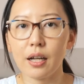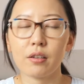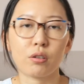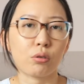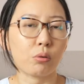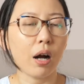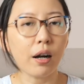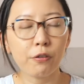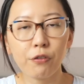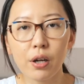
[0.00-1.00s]
either through
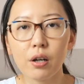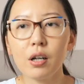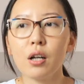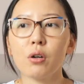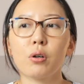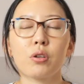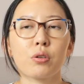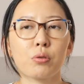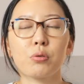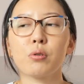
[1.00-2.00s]
art fair or
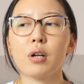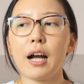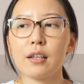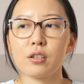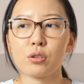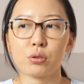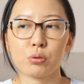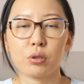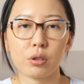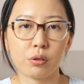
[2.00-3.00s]
through other
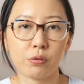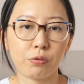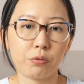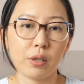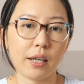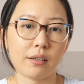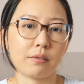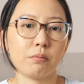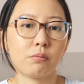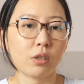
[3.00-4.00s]
sort of like